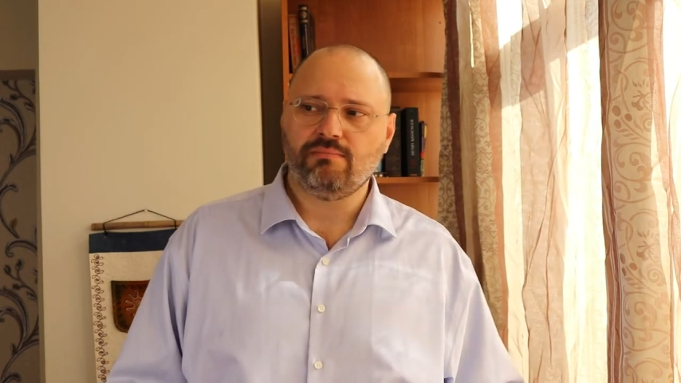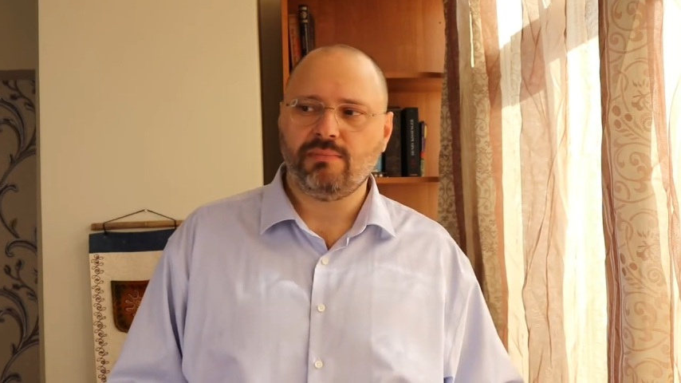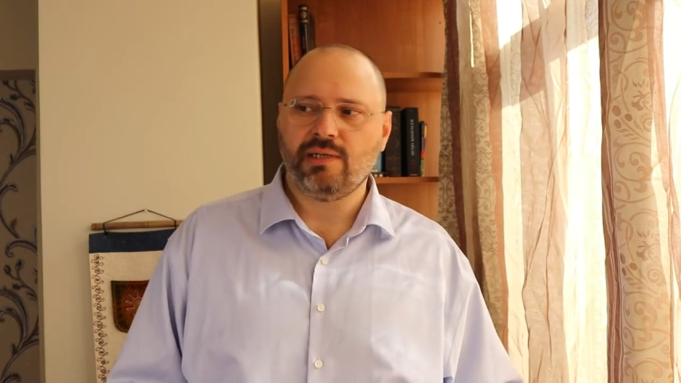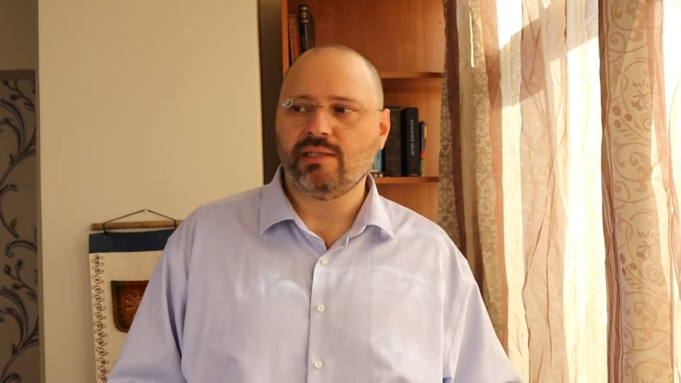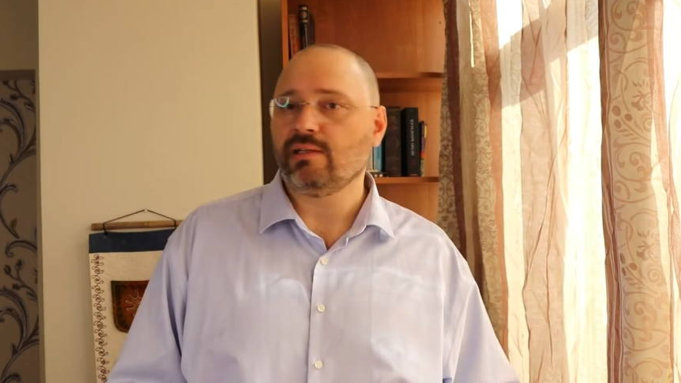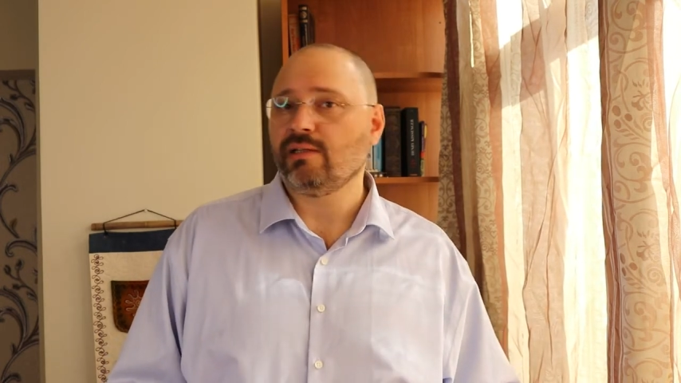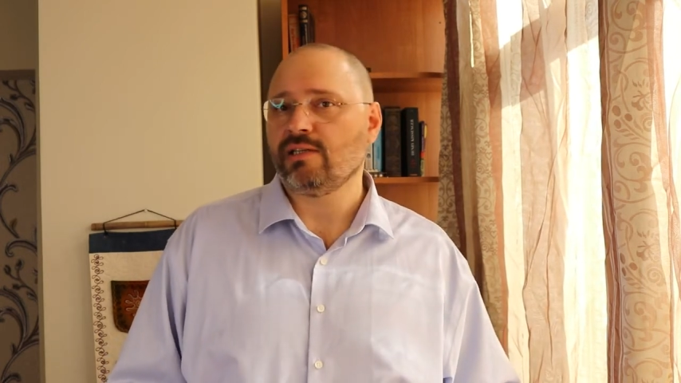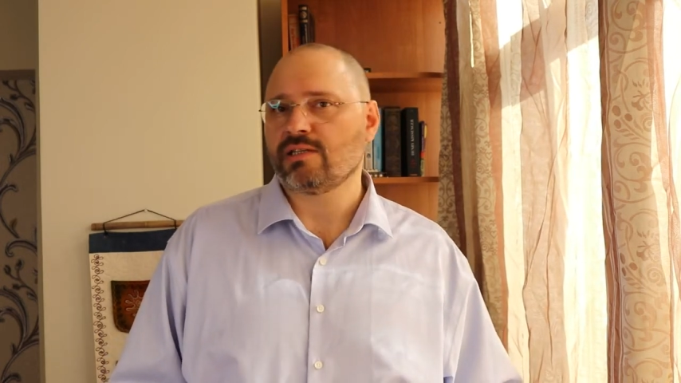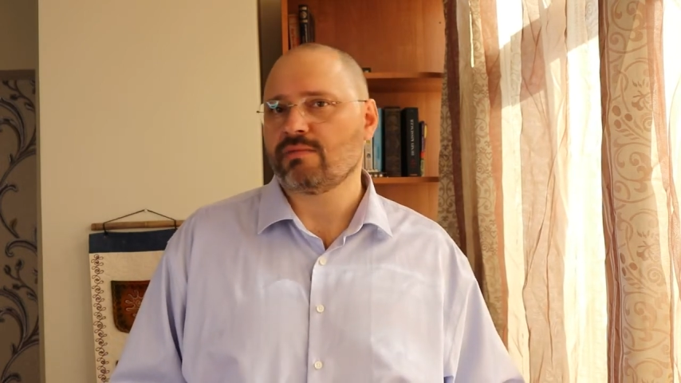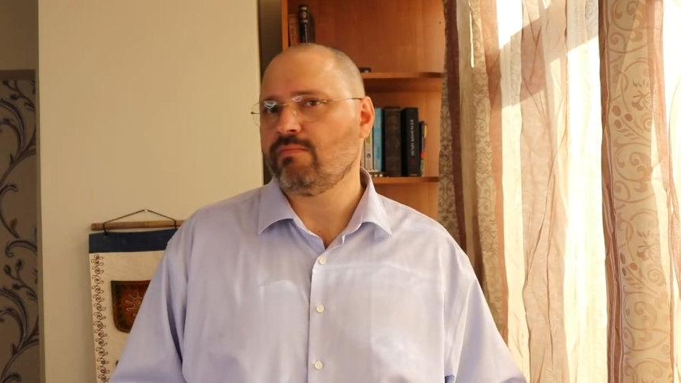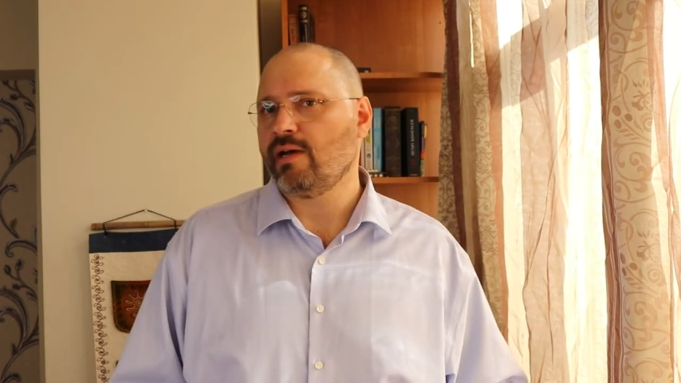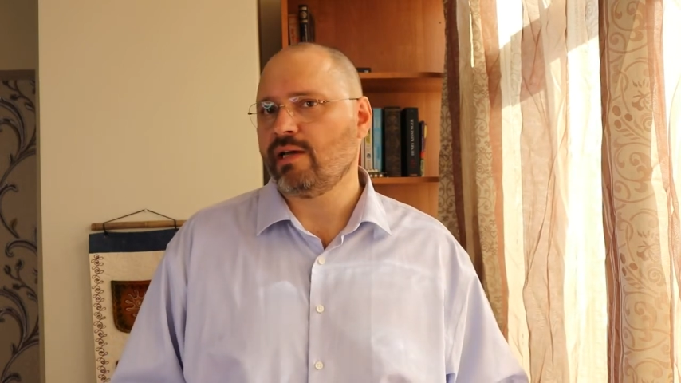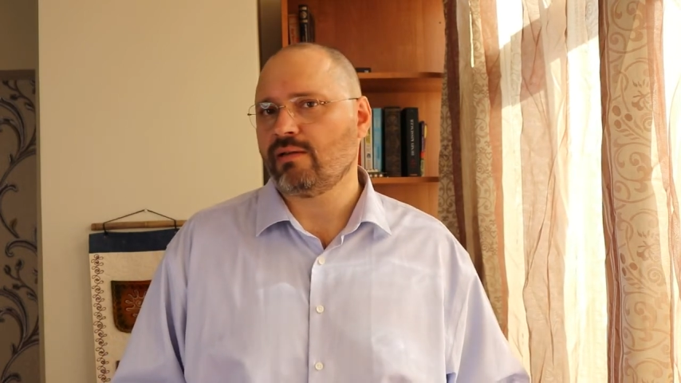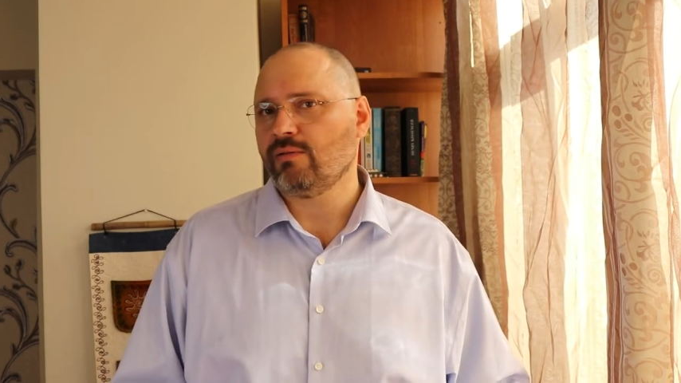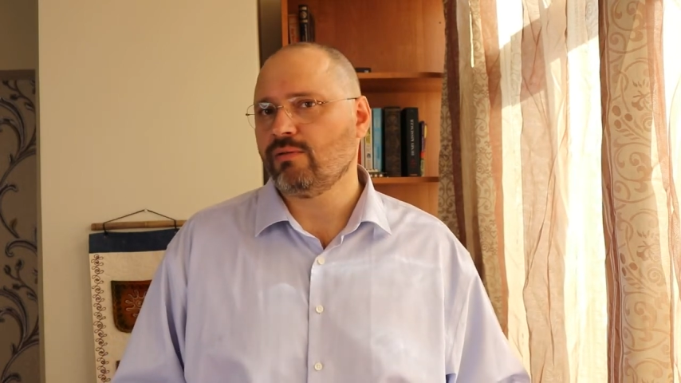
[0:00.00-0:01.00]
Middle East
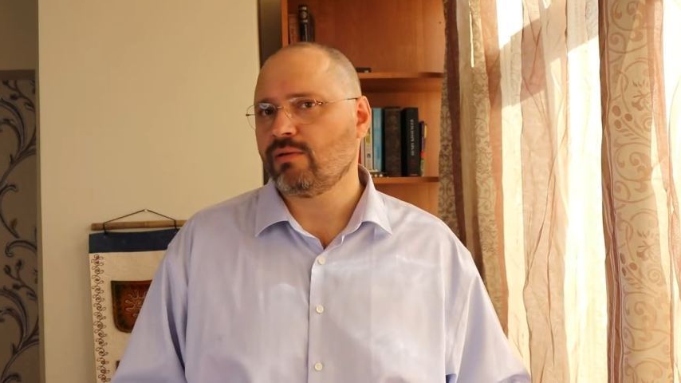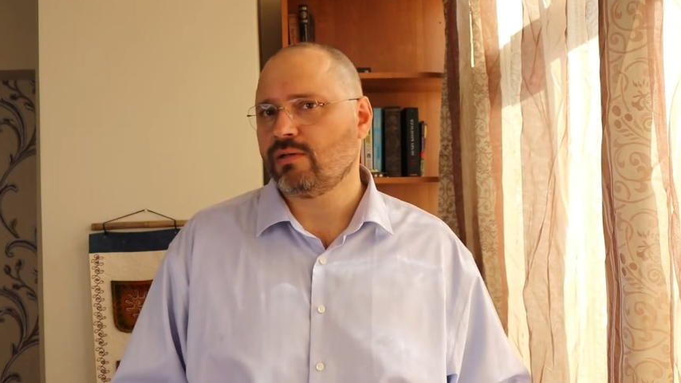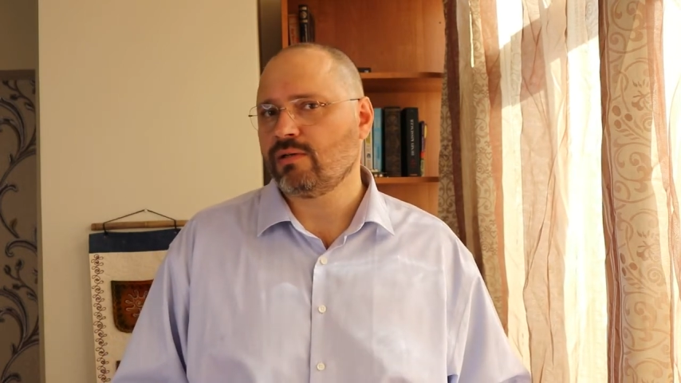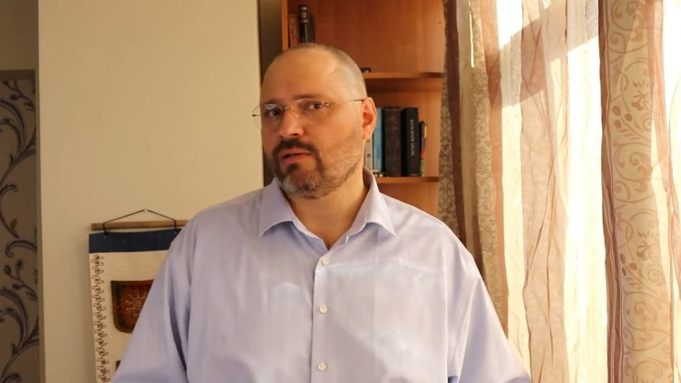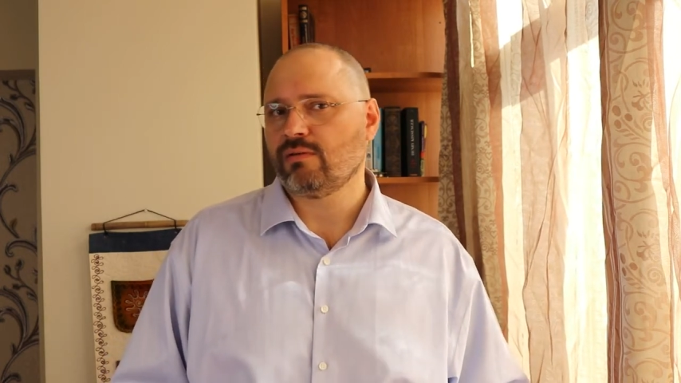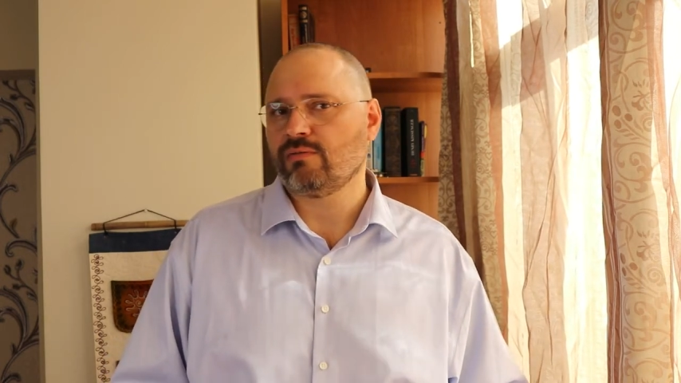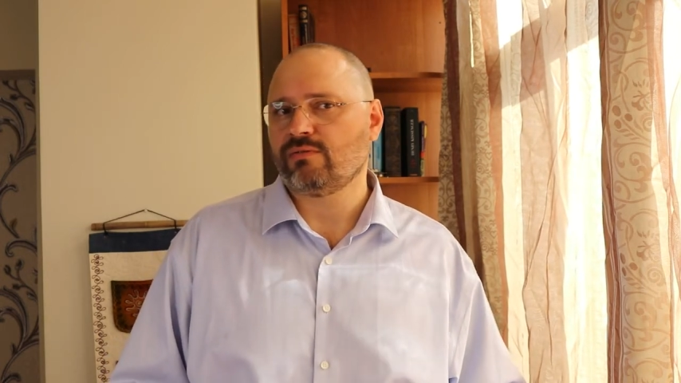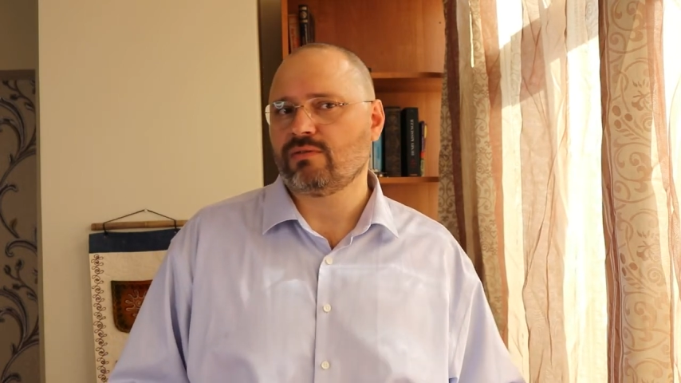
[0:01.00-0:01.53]
might look